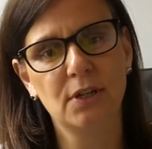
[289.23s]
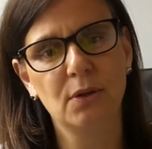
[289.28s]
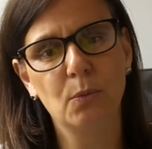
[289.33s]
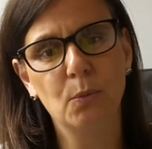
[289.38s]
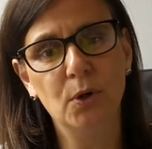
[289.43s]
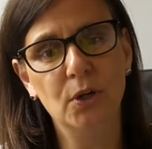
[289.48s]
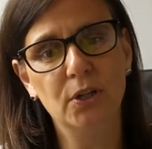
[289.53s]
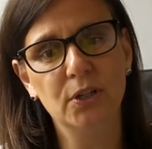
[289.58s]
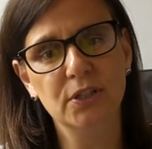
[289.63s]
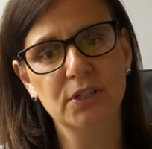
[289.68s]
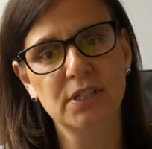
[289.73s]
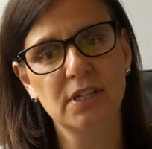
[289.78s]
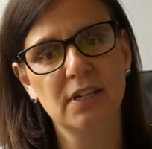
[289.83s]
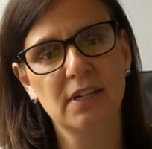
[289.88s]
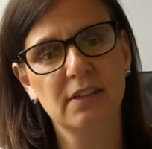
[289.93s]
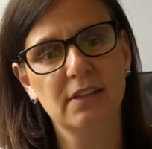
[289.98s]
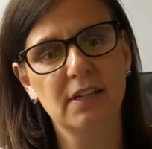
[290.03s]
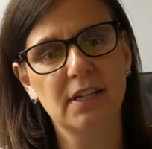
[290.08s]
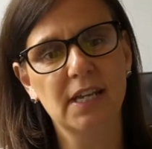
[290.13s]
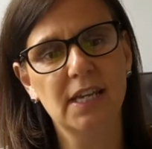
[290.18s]
world
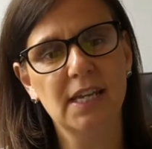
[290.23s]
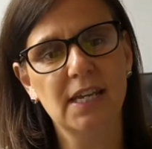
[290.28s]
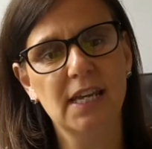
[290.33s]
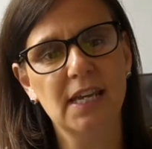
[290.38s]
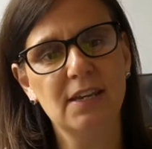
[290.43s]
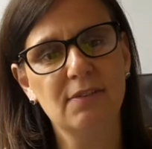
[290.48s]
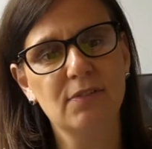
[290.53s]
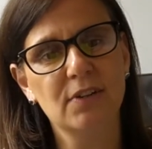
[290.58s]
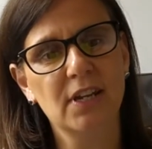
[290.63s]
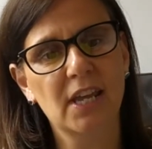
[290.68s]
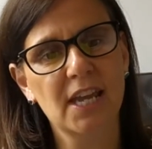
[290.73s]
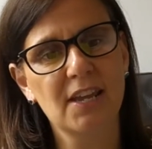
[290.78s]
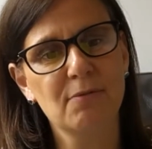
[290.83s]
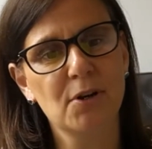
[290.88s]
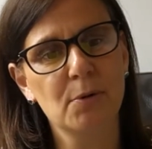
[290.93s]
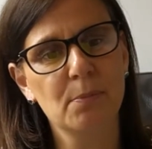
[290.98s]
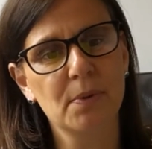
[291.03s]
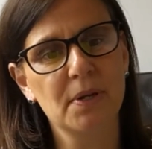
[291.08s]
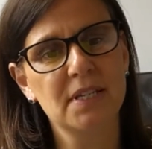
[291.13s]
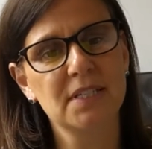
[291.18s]
that He even gave
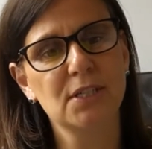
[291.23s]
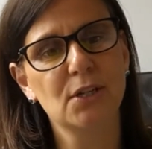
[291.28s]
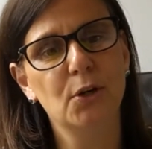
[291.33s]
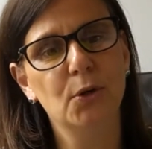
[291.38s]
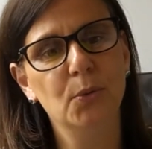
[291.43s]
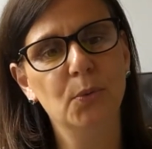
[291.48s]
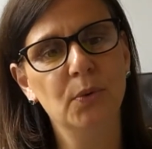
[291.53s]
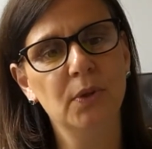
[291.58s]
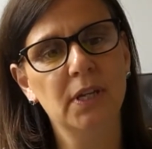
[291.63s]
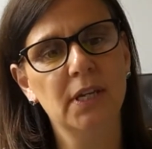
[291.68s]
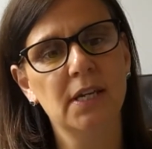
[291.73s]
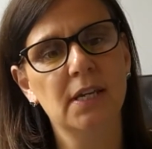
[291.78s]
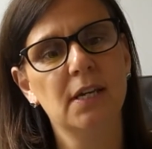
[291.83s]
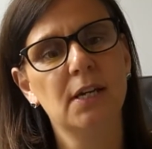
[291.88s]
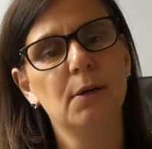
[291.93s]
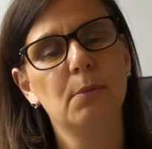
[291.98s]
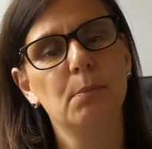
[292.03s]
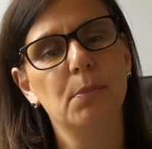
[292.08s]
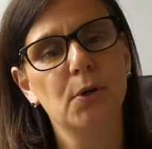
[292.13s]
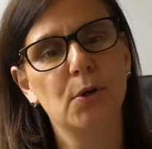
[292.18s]
up His only
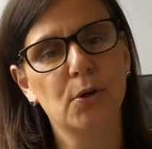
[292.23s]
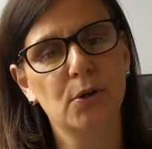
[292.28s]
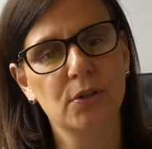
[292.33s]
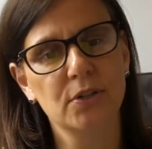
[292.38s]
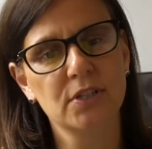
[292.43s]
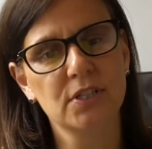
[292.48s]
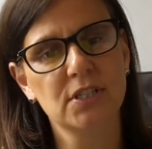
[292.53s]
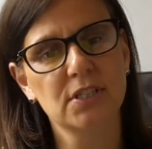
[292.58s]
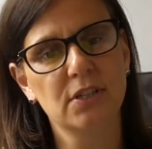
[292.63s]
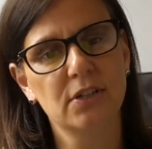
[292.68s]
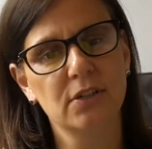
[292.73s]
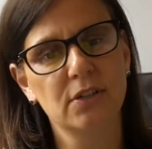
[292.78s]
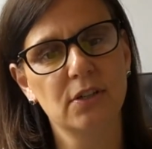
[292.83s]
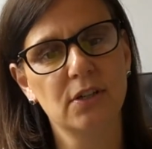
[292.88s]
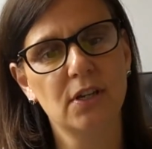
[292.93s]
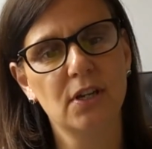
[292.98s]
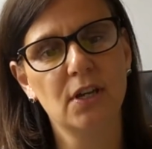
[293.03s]
begotten Son,